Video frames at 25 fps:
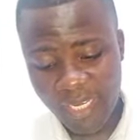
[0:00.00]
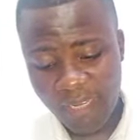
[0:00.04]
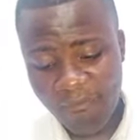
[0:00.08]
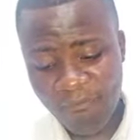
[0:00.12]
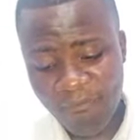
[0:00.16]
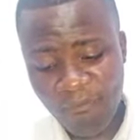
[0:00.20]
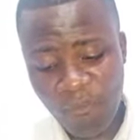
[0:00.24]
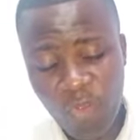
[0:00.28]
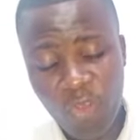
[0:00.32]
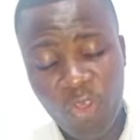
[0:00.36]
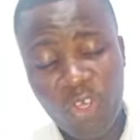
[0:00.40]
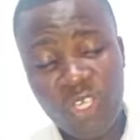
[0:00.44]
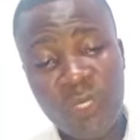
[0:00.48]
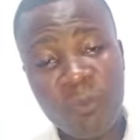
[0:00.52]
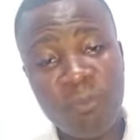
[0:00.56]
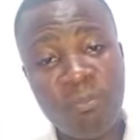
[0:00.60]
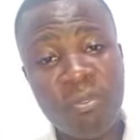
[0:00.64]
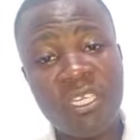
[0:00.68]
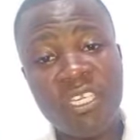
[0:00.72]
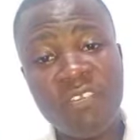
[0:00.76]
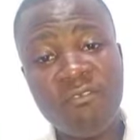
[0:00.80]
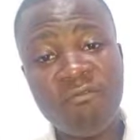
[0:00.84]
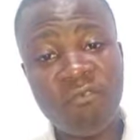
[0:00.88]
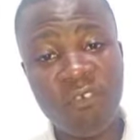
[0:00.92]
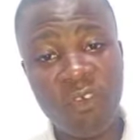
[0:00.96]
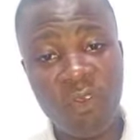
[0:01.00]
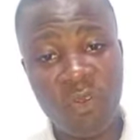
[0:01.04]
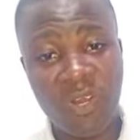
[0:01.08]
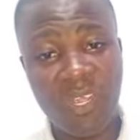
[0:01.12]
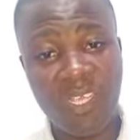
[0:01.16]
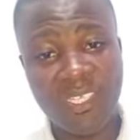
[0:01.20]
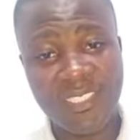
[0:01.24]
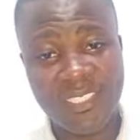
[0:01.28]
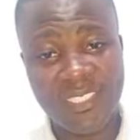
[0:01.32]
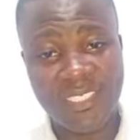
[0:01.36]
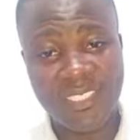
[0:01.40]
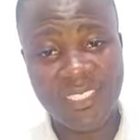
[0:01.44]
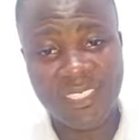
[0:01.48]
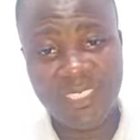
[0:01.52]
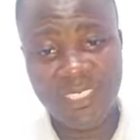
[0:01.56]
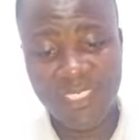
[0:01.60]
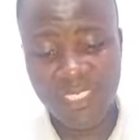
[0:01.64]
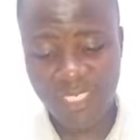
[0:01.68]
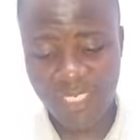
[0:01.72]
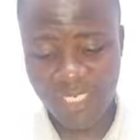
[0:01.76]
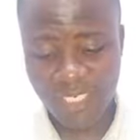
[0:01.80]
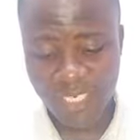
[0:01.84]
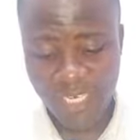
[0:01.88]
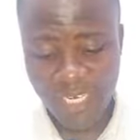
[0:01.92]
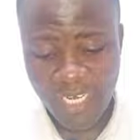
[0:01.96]
if God be for us,
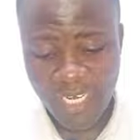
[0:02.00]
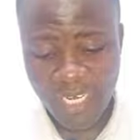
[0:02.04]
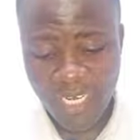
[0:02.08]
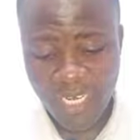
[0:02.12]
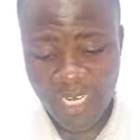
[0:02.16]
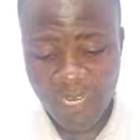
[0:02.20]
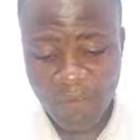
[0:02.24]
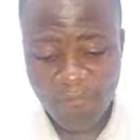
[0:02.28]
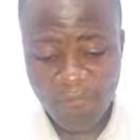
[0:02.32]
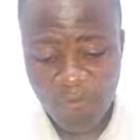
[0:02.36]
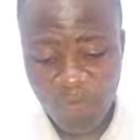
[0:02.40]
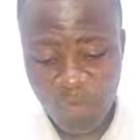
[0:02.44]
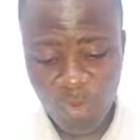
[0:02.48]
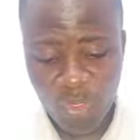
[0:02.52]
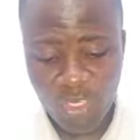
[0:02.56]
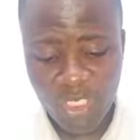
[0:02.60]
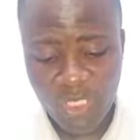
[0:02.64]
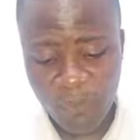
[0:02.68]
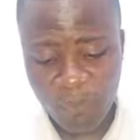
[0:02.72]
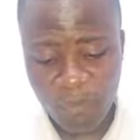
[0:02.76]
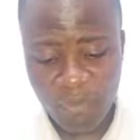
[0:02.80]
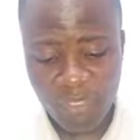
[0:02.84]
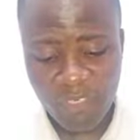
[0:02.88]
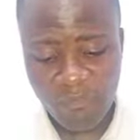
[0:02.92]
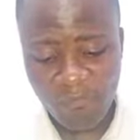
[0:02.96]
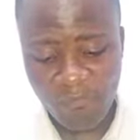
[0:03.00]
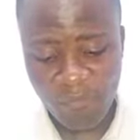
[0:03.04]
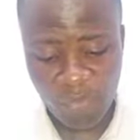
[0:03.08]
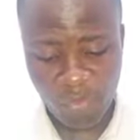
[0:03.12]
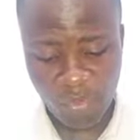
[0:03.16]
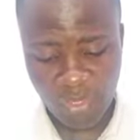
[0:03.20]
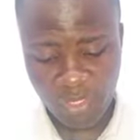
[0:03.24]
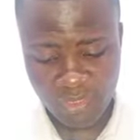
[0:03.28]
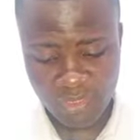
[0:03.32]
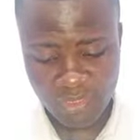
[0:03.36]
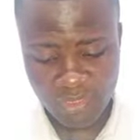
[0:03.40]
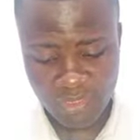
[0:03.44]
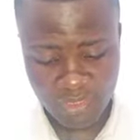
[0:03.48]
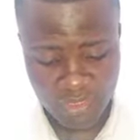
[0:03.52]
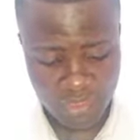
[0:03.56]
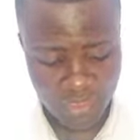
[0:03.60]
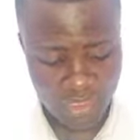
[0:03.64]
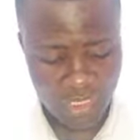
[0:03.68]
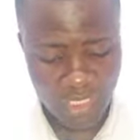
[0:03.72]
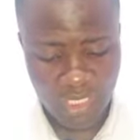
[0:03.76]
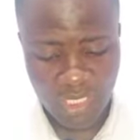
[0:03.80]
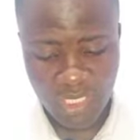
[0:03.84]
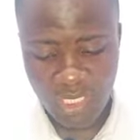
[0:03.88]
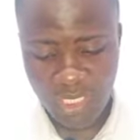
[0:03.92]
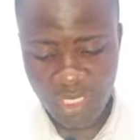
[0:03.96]
if God be for us,
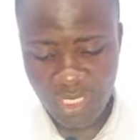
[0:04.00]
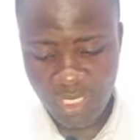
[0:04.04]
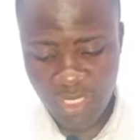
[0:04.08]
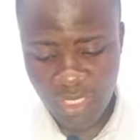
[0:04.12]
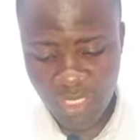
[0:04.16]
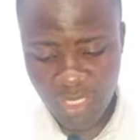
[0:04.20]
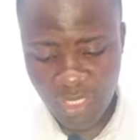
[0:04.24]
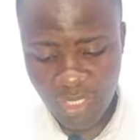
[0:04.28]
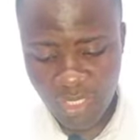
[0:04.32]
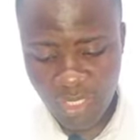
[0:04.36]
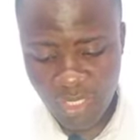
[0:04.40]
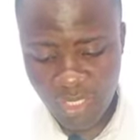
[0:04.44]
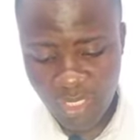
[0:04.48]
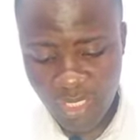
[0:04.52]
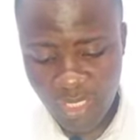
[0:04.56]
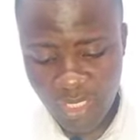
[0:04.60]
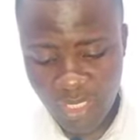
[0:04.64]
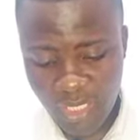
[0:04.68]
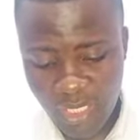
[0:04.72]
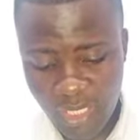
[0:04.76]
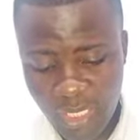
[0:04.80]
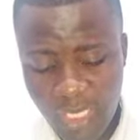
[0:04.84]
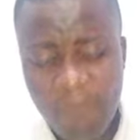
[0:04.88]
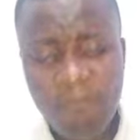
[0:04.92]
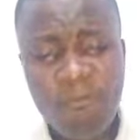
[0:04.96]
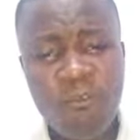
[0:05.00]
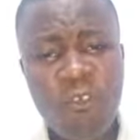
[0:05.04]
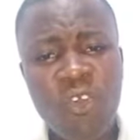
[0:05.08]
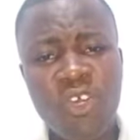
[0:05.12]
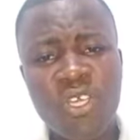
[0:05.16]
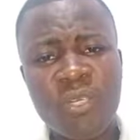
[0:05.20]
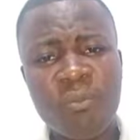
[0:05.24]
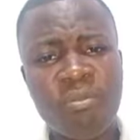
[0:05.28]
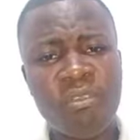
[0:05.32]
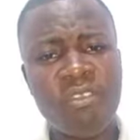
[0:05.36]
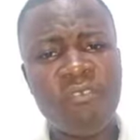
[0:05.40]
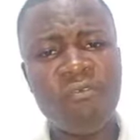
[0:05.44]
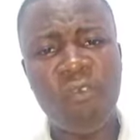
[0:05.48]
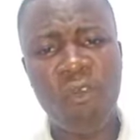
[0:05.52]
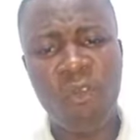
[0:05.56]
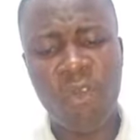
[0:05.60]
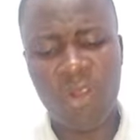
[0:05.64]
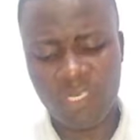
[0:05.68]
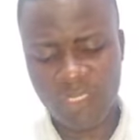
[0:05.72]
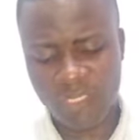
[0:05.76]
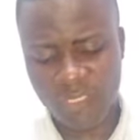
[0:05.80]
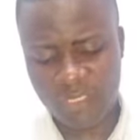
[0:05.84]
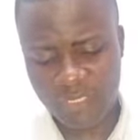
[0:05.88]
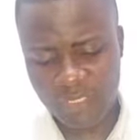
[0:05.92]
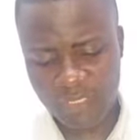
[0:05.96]
if God be
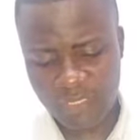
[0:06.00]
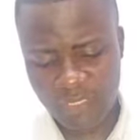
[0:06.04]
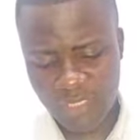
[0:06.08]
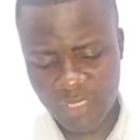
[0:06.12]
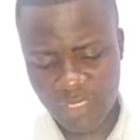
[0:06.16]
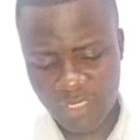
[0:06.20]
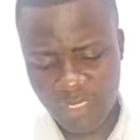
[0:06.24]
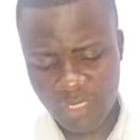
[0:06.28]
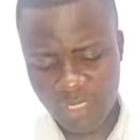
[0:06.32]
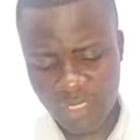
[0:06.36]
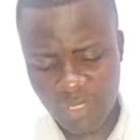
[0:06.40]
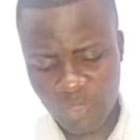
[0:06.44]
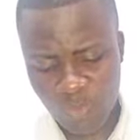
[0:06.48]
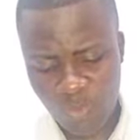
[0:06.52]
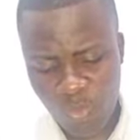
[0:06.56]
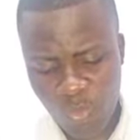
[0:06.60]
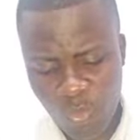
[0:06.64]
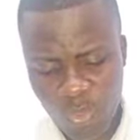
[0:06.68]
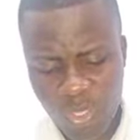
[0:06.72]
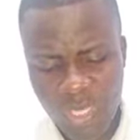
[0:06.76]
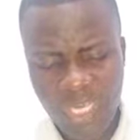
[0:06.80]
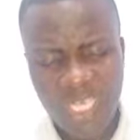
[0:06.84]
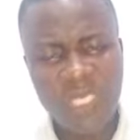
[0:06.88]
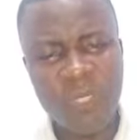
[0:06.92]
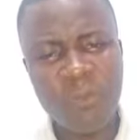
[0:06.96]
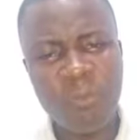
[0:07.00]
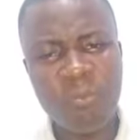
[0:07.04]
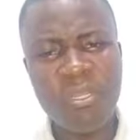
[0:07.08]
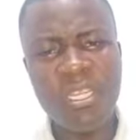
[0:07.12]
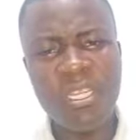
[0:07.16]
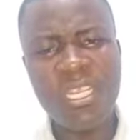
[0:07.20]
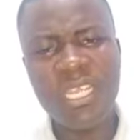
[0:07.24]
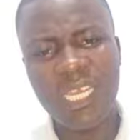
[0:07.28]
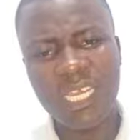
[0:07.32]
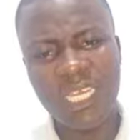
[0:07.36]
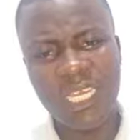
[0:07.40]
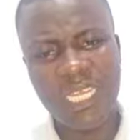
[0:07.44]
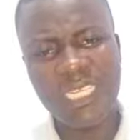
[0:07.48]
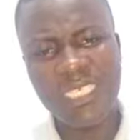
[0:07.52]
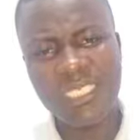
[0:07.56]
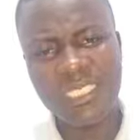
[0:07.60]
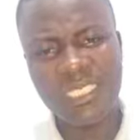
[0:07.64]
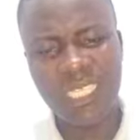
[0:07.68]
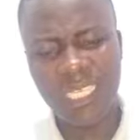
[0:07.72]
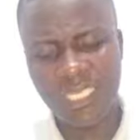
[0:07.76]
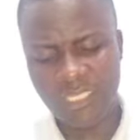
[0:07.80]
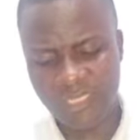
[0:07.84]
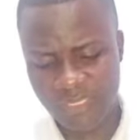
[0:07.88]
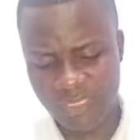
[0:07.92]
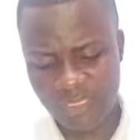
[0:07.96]
for us, who can be
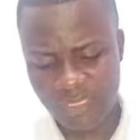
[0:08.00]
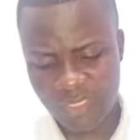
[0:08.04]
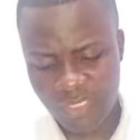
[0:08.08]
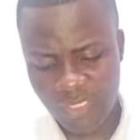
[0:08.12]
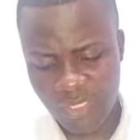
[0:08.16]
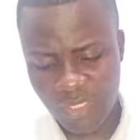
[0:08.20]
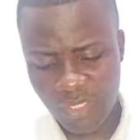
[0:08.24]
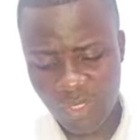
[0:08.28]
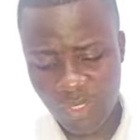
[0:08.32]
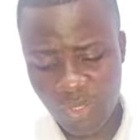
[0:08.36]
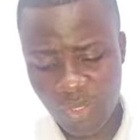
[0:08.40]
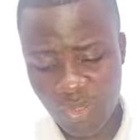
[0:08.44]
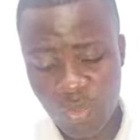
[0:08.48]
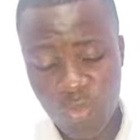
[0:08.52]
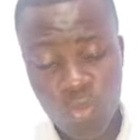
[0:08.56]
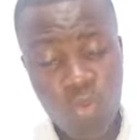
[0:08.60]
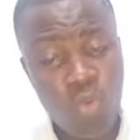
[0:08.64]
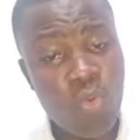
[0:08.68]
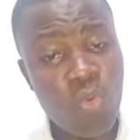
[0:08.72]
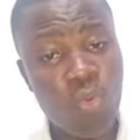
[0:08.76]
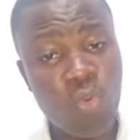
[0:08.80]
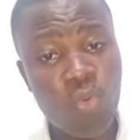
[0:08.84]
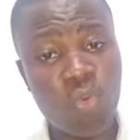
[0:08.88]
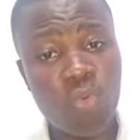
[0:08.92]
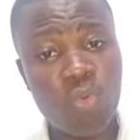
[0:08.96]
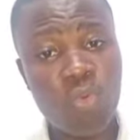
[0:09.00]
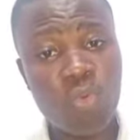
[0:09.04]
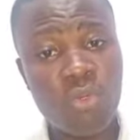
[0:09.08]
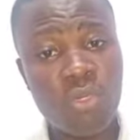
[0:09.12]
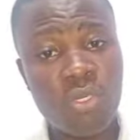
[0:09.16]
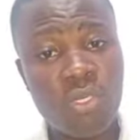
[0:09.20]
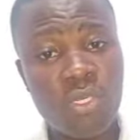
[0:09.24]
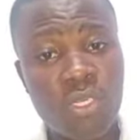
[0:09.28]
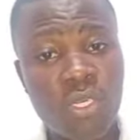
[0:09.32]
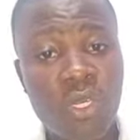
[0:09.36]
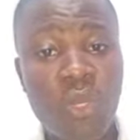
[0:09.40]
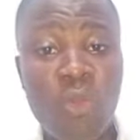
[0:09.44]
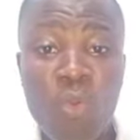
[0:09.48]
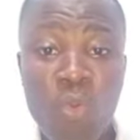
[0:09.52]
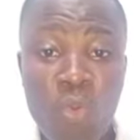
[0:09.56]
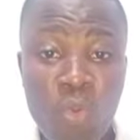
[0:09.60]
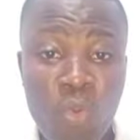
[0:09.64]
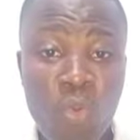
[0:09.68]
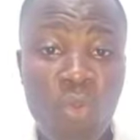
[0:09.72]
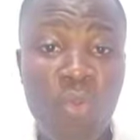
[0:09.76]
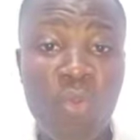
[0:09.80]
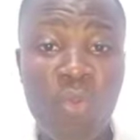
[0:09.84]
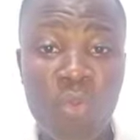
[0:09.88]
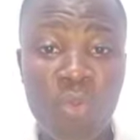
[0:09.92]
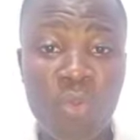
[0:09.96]
against us? Who,
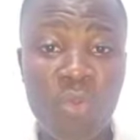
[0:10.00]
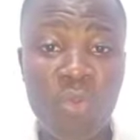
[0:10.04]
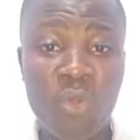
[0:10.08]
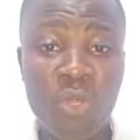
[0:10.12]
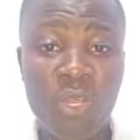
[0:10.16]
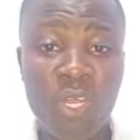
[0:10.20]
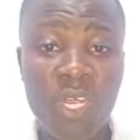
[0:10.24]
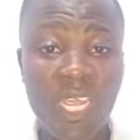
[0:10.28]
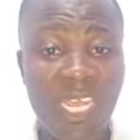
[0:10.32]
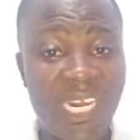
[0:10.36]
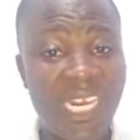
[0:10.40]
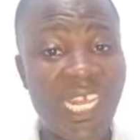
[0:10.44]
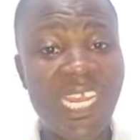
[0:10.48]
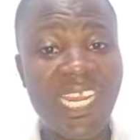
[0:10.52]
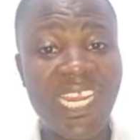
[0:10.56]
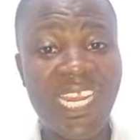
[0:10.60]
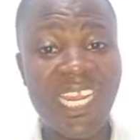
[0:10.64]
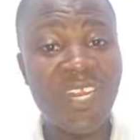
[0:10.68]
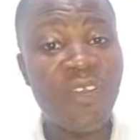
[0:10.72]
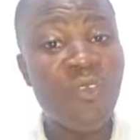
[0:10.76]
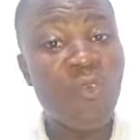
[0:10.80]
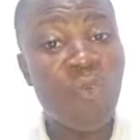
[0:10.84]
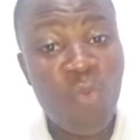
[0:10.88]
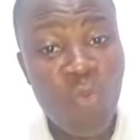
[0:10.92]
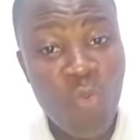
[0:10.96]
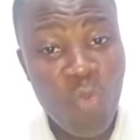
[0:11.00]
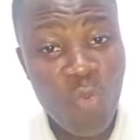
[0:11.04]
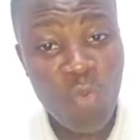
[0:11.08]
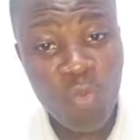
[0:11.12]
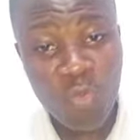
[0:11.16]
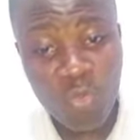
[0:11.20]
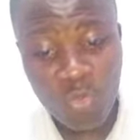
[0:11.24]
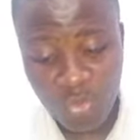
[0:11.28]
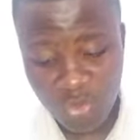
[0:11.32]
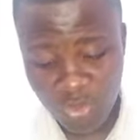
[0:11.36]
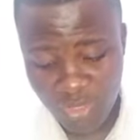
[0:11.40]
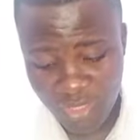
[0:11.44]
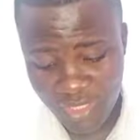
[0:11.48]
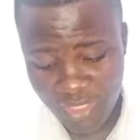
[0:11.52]
and again, who